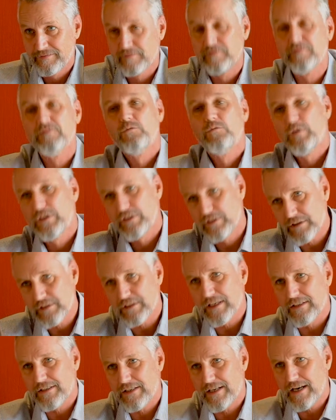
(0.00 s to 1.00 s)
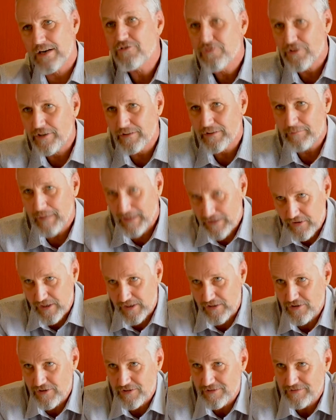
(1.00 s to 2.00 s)
Which is, as a country, makes
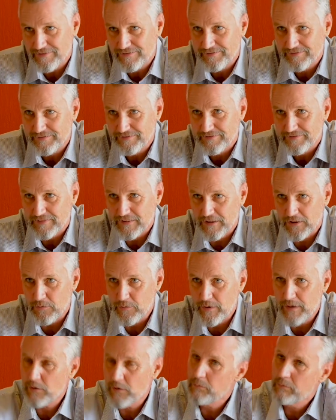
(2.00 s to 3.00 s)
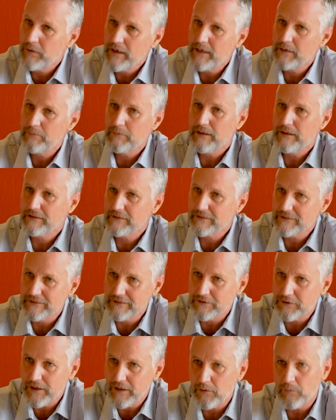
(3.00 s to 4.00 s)
sense. You know, we complain about
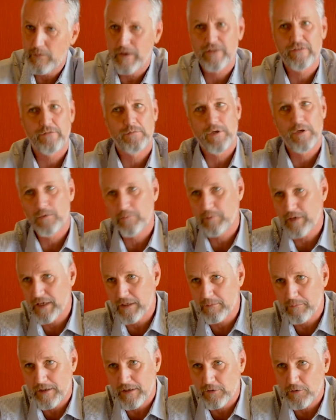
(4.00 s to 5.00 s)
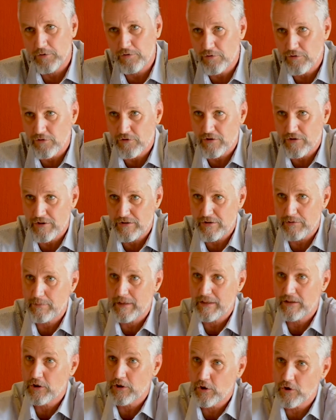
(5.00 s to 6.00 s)
the railways and we complain about all sorts of things
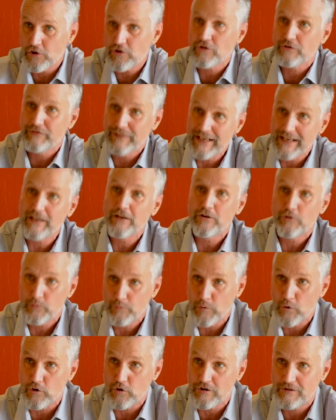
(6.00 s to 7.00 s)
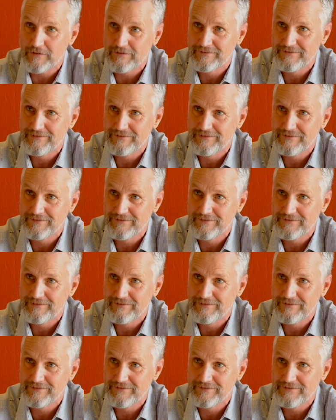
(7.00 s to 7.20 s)
about the cost of getting it to port.